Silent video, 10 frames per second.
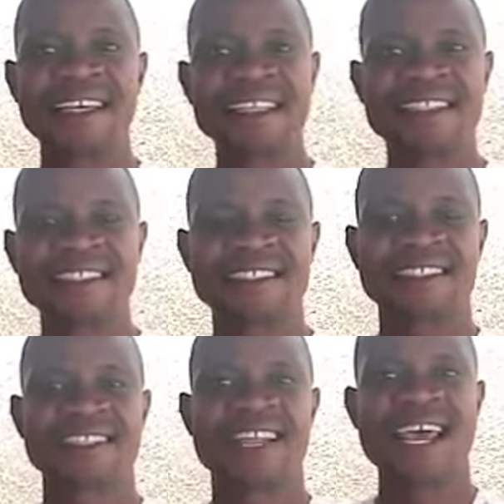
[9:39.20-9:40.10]

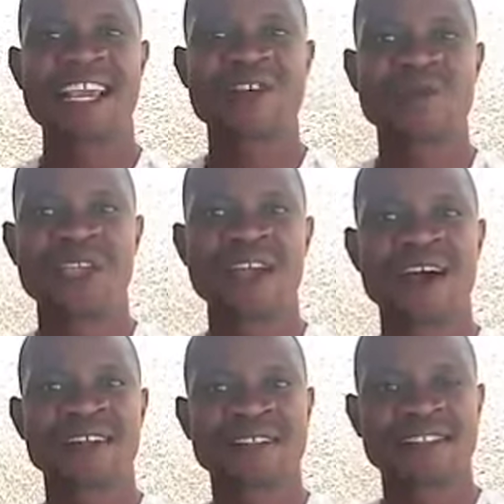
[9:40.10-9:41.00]
Is like we
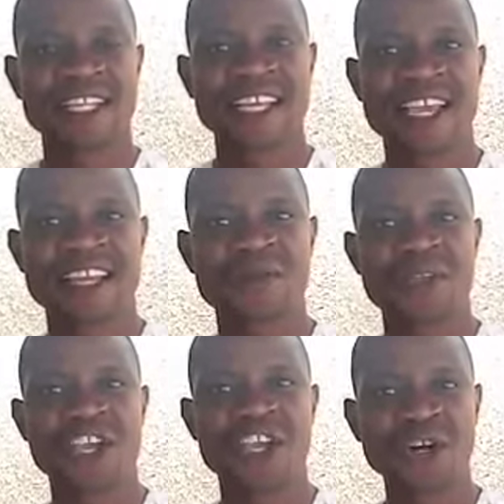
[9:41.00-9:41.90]
are sick and
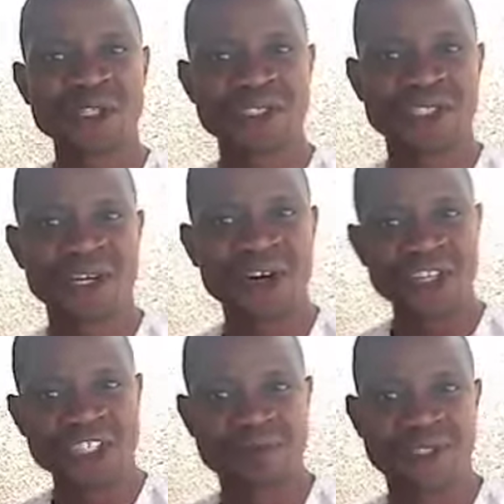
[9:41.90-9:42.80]
we go to the
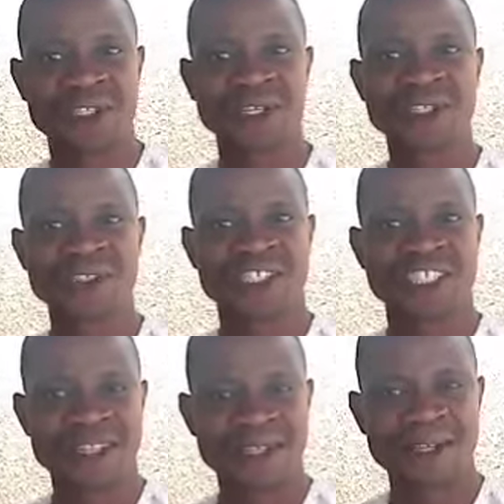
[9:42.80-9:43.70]
hospital to
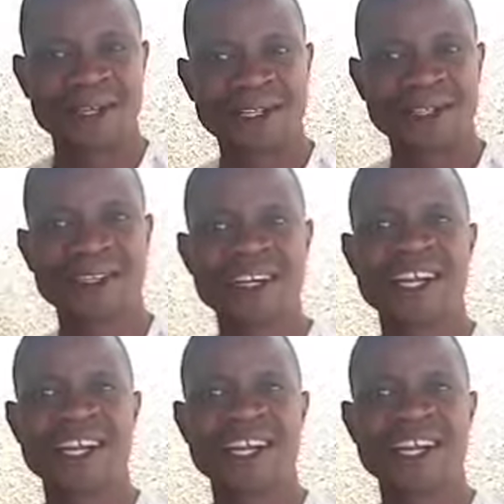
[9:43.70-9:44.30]
see the doctor.